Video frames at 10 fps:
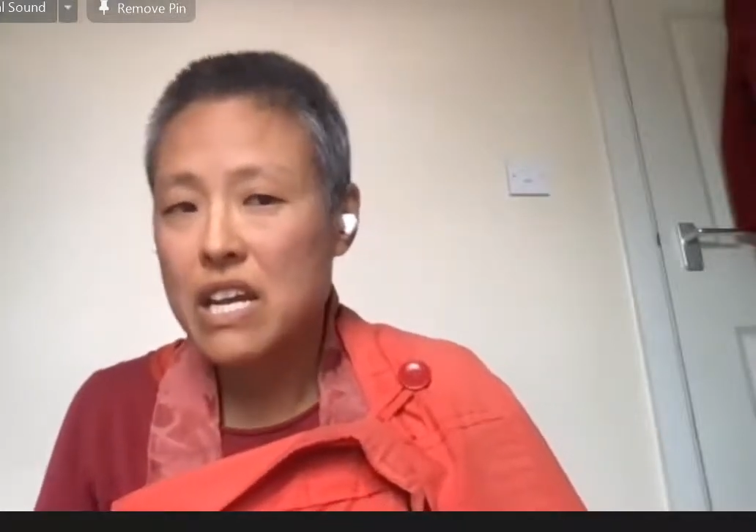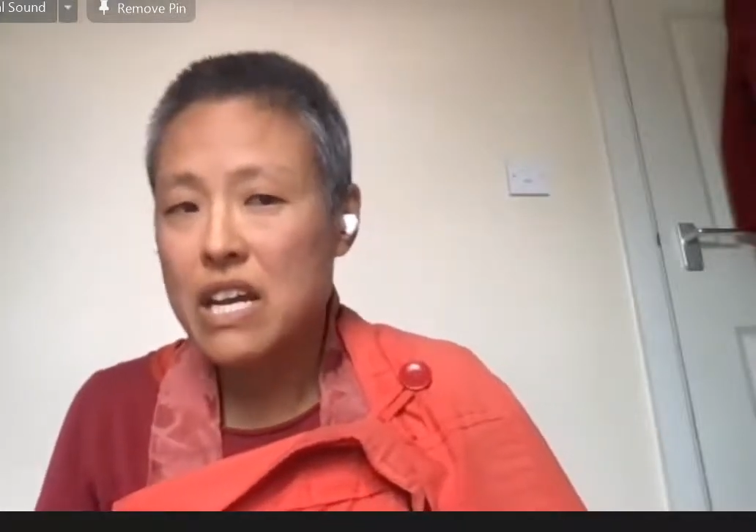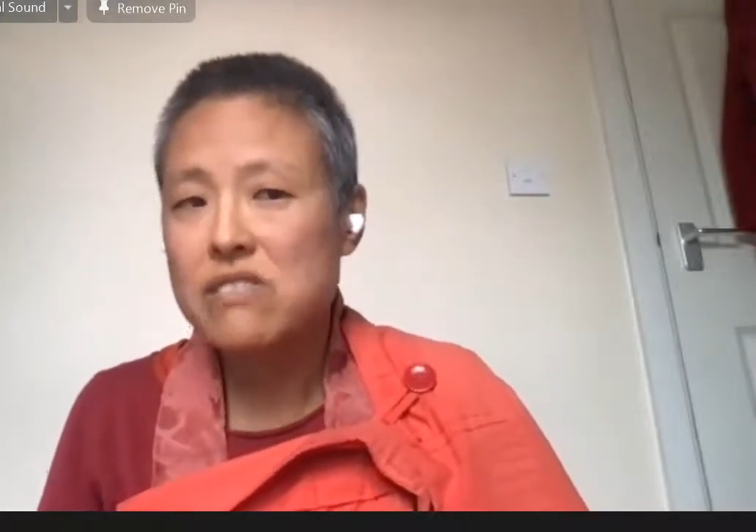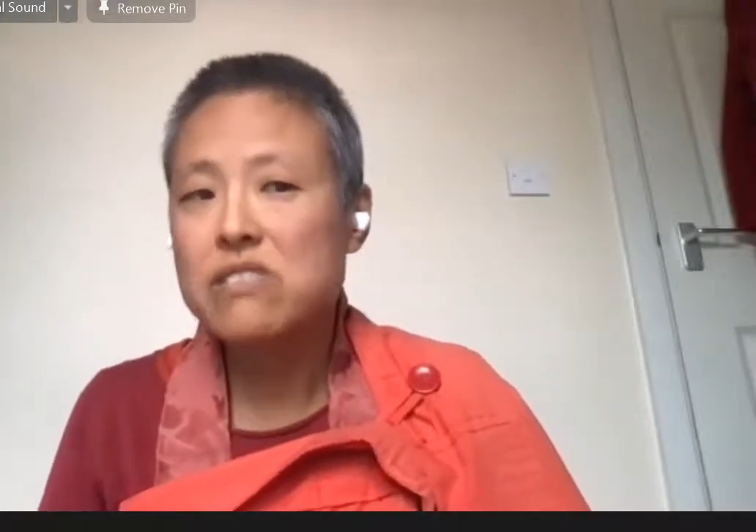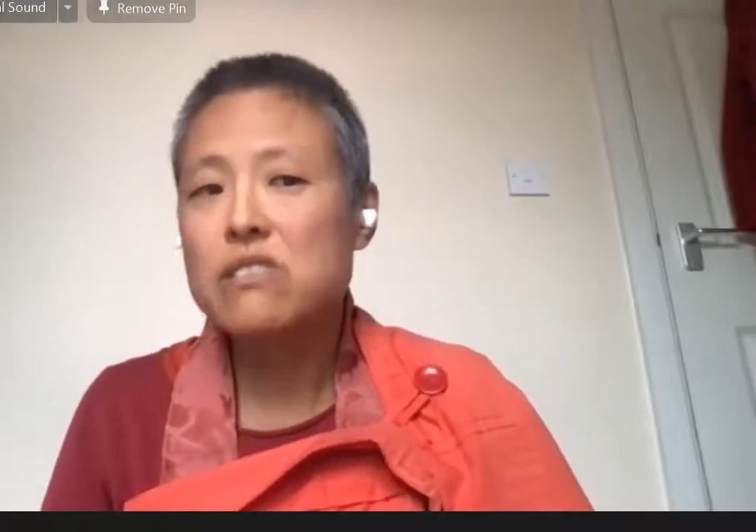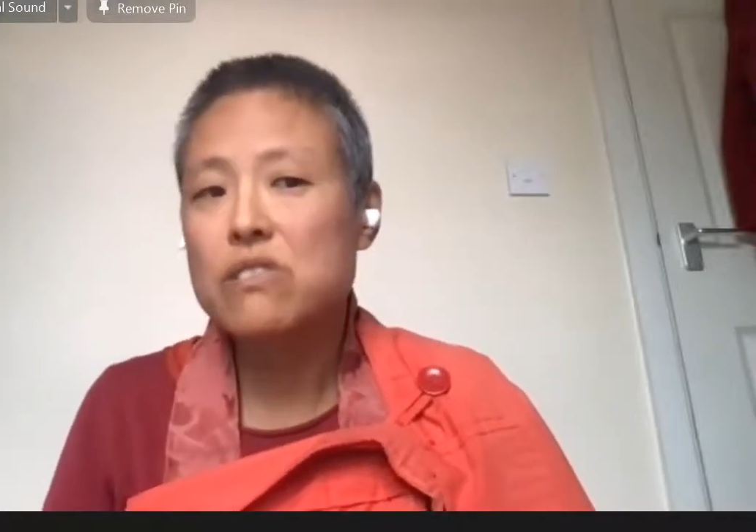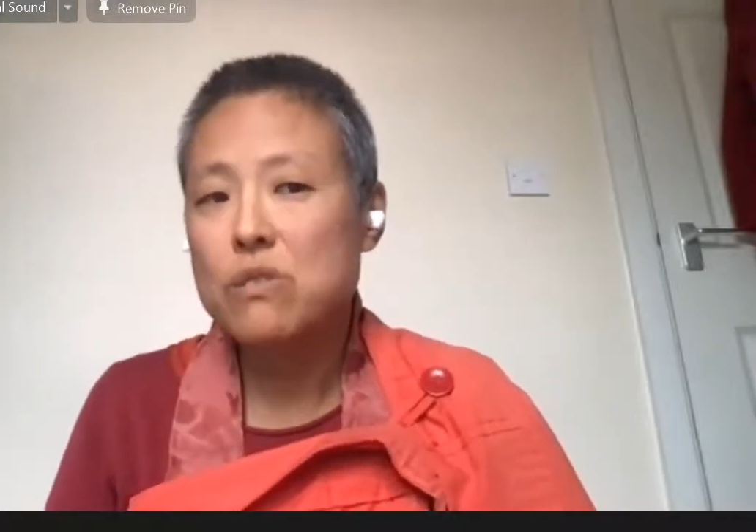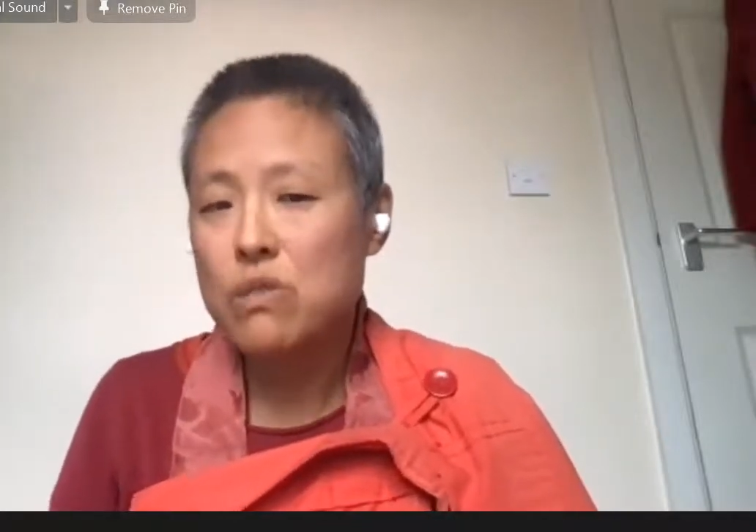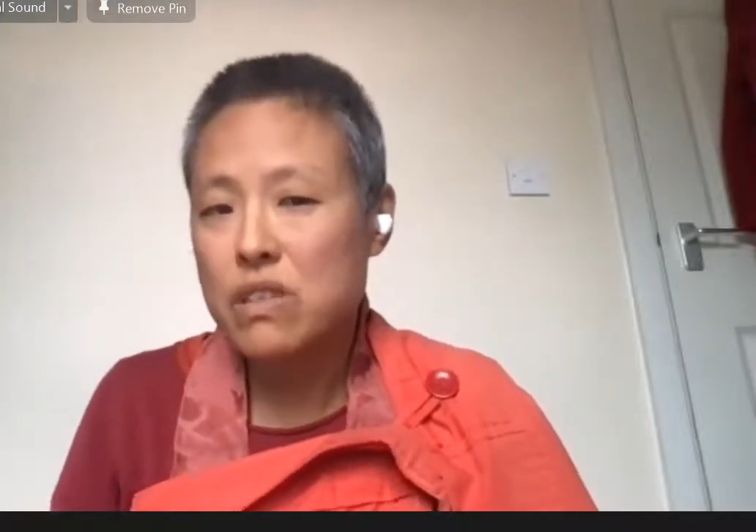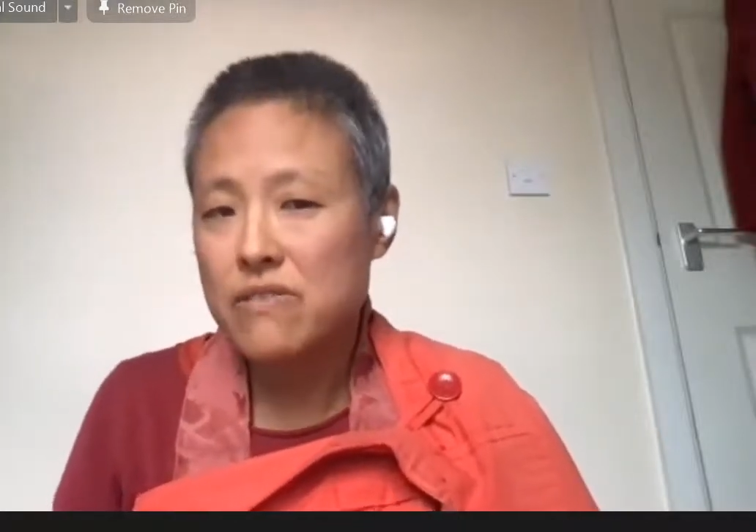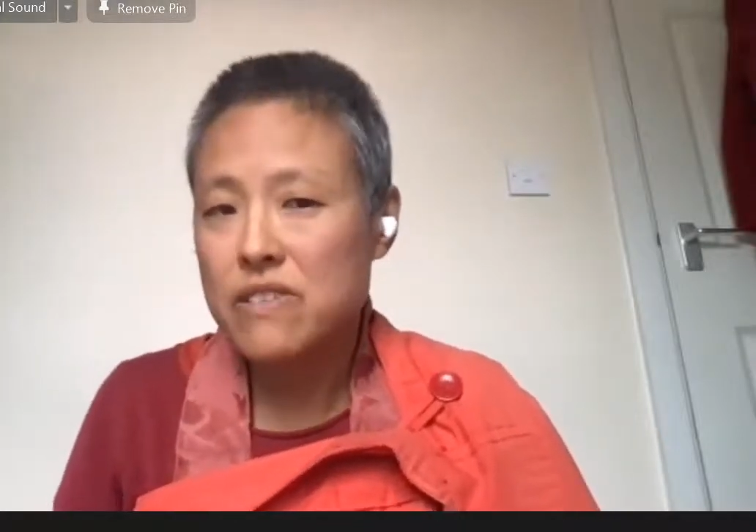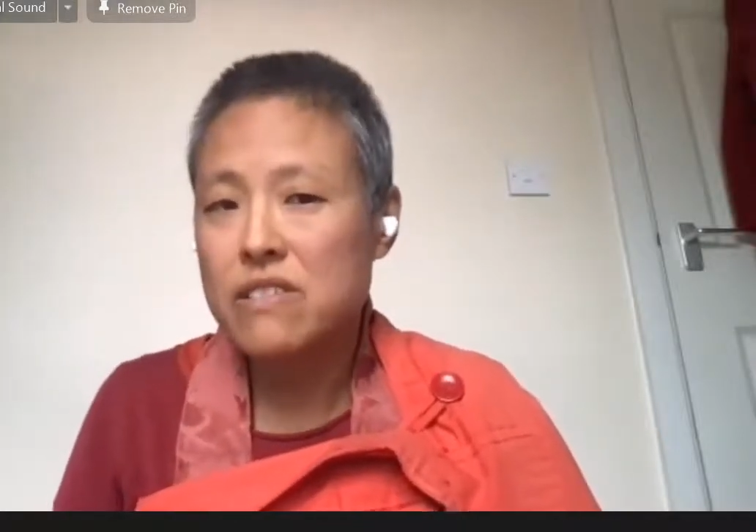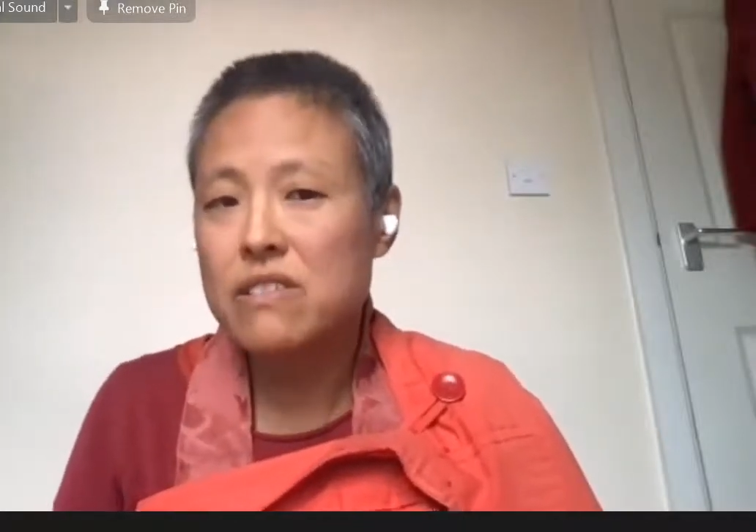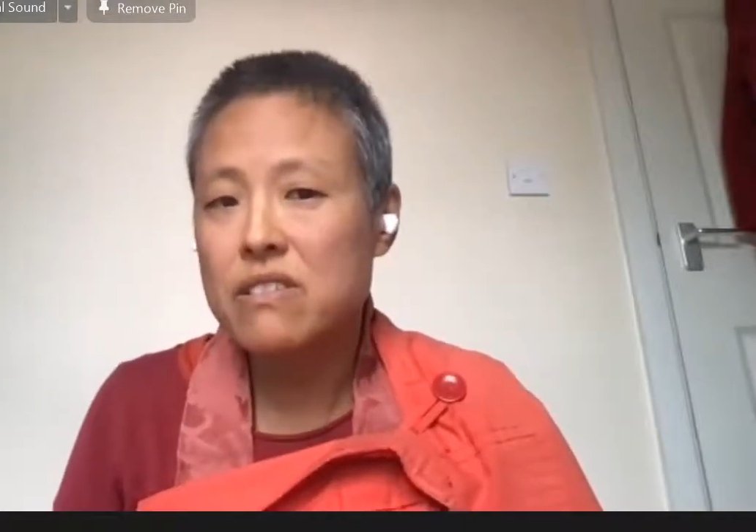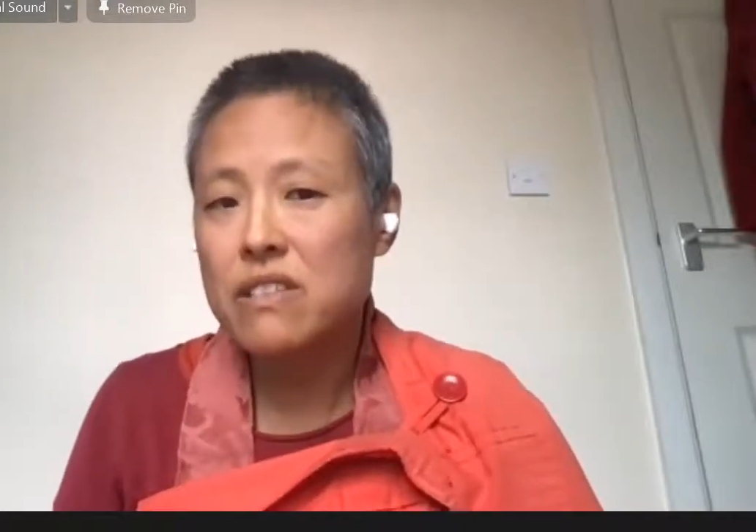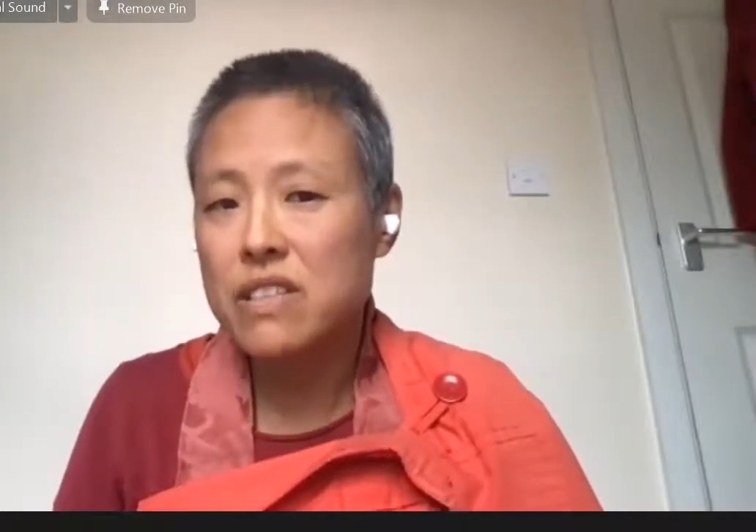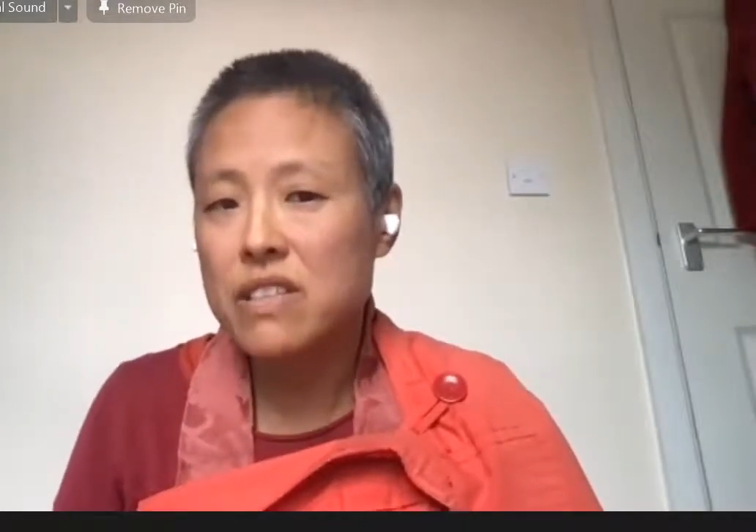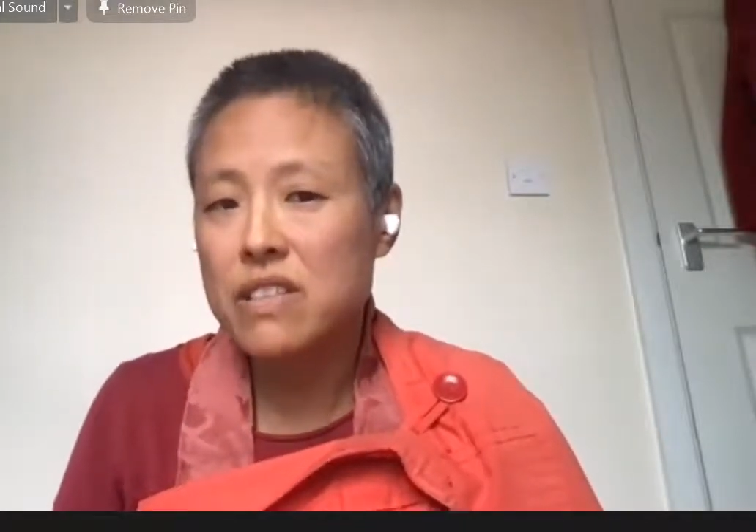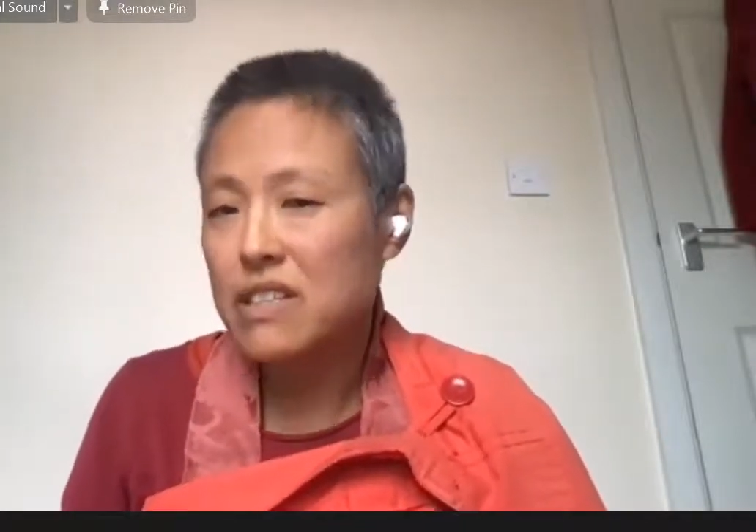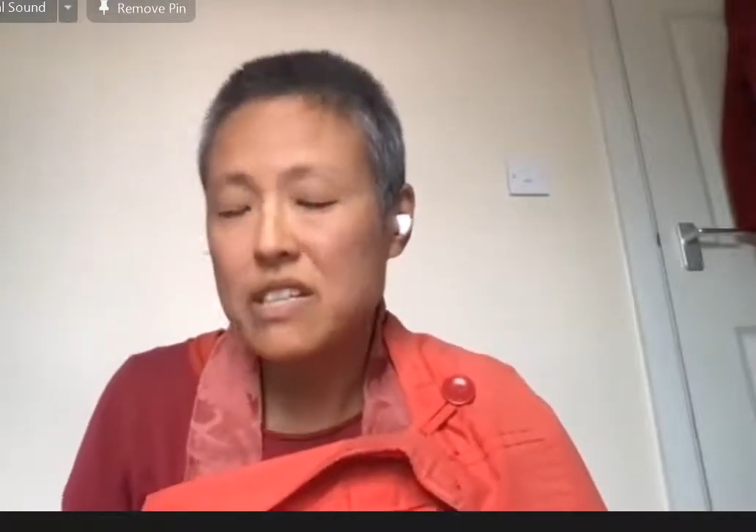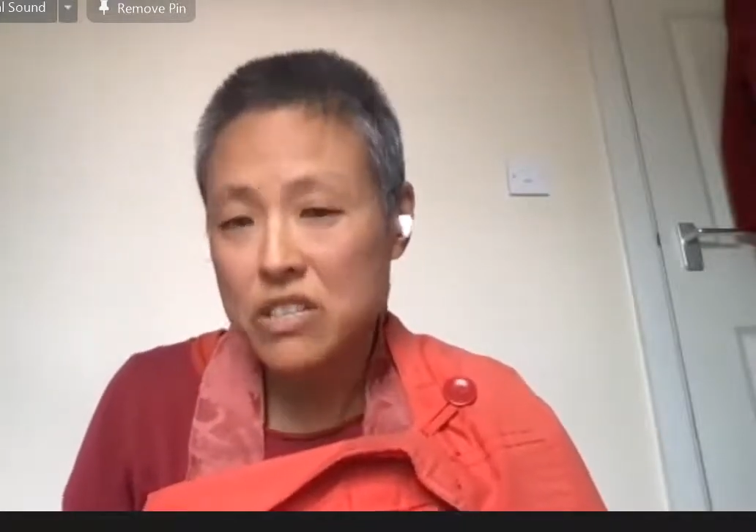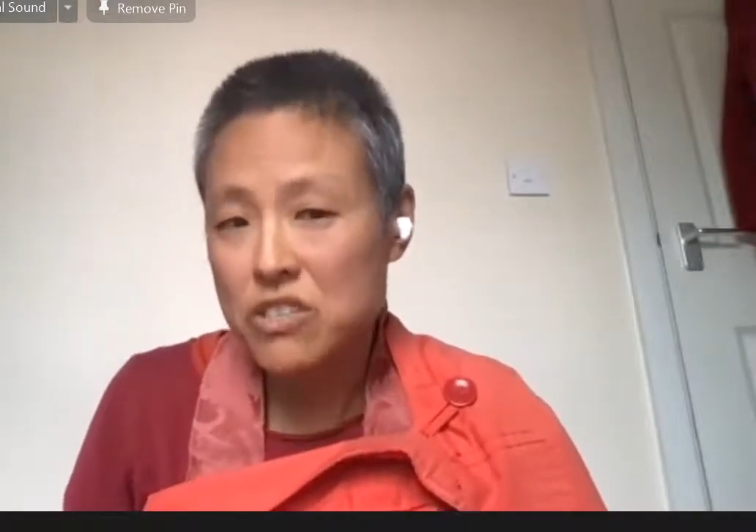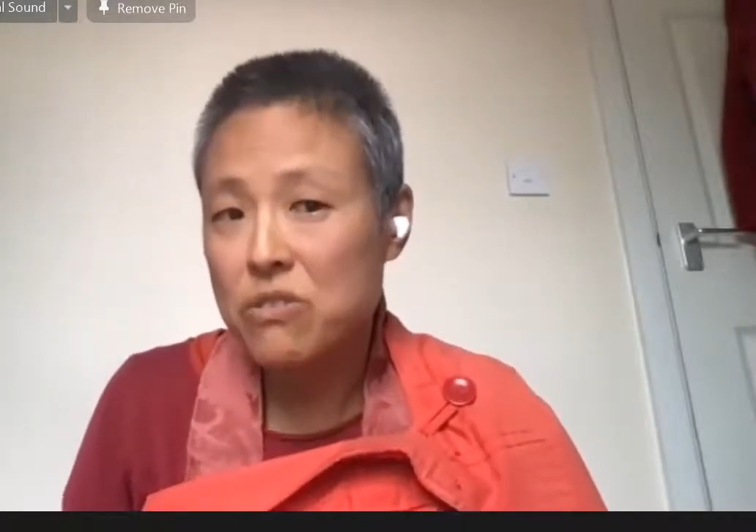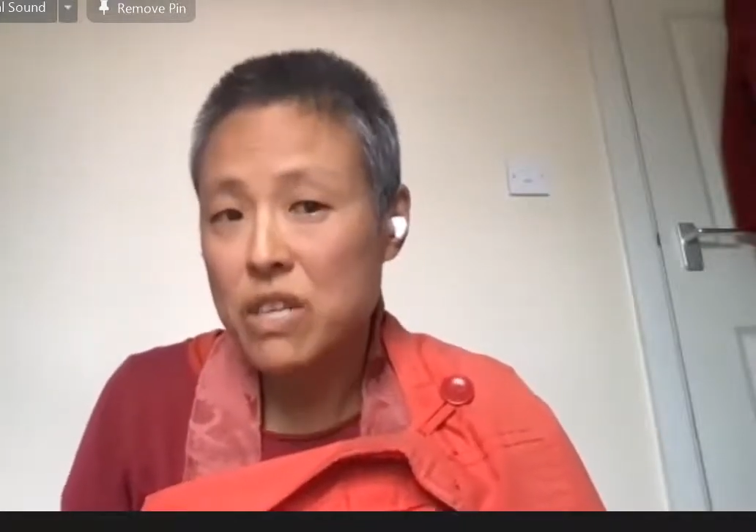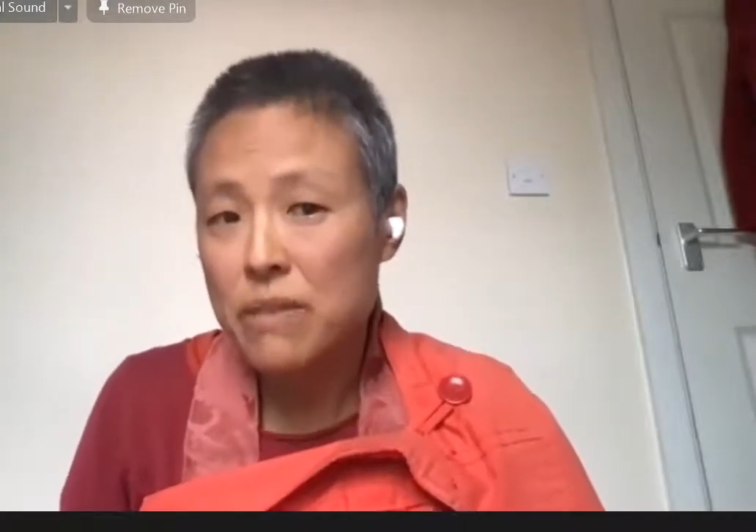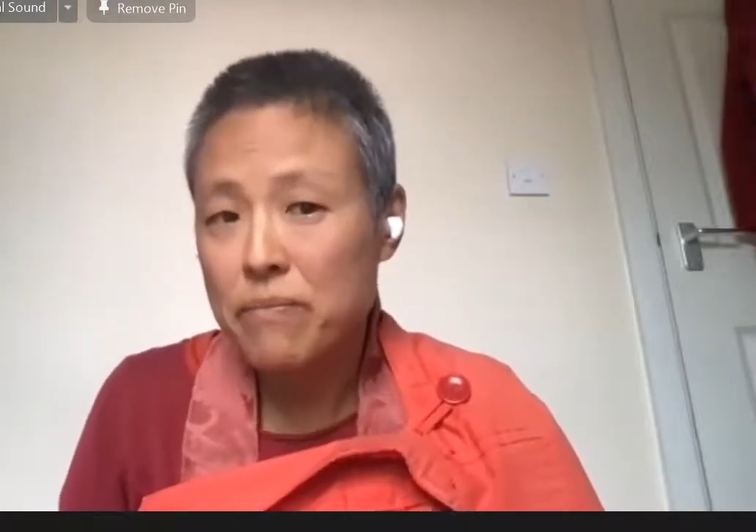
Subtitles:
has to do with a physical injury.